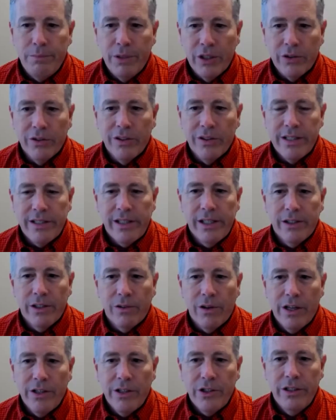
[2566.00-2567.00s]
build this
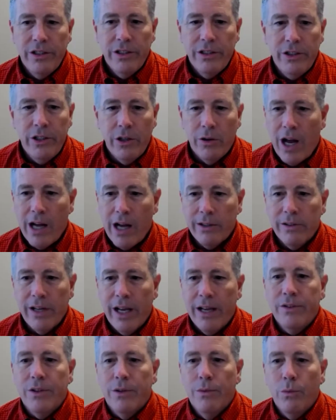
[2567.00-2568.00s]
integration, we don't
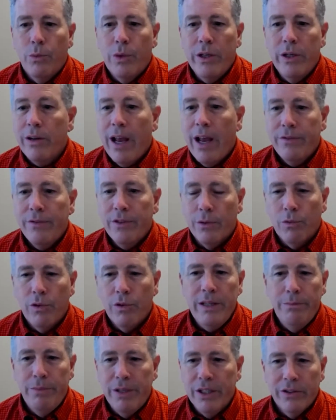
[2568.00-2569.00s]
have to
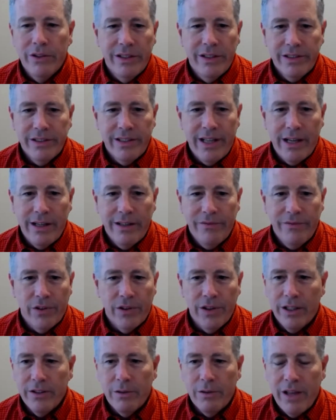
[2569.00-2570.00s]
rebuild this
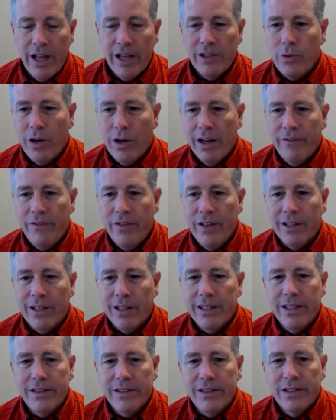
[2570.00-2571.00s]
for other. That's why I feel
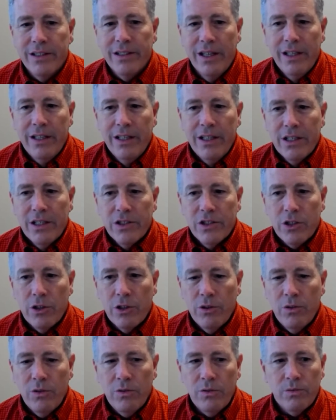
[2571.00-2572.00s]
like it's
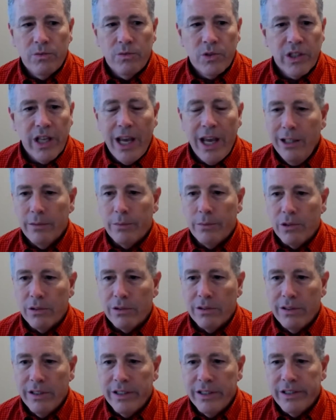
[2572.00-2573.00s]
so scalable,
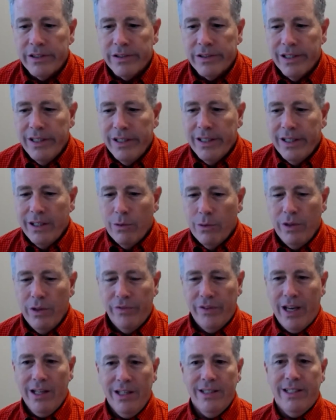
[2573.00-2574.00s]
is
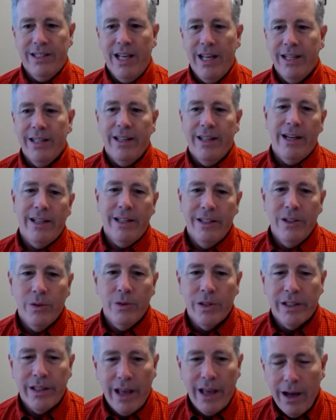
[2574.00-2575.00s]
we've kind of taken that
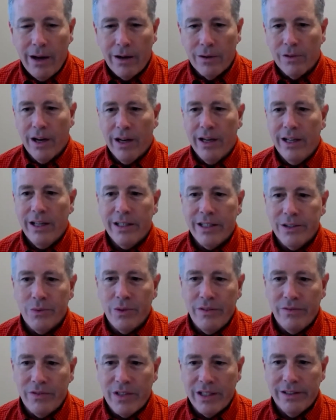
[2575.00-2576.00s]
into account, right? Because
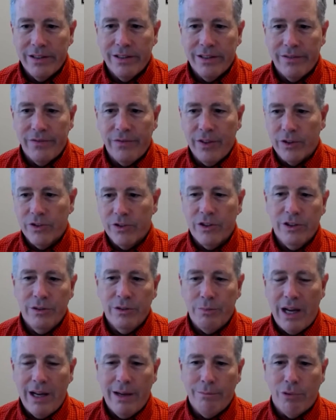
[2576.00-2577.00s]
we've done the filters
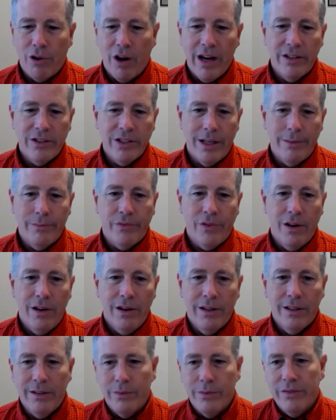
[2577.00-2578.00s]
by branch up
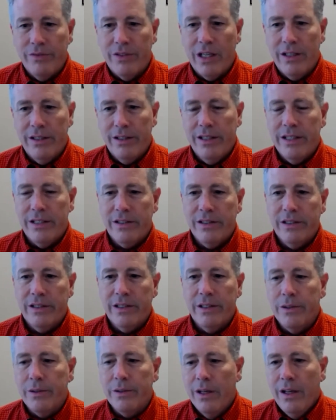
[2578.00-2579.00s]
front and we've done this.
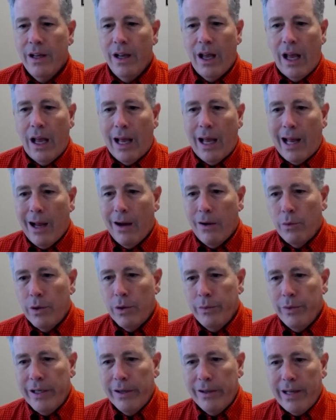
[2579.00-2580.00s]
So
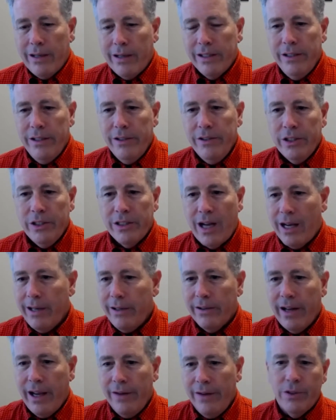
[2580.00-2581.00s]
when we go down to Houston, I
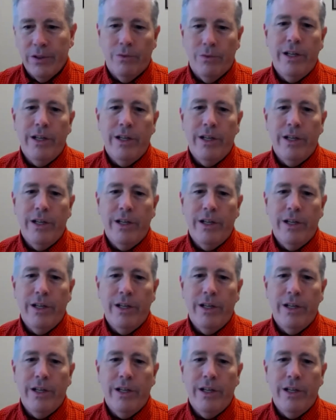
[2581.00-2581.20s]
don't have to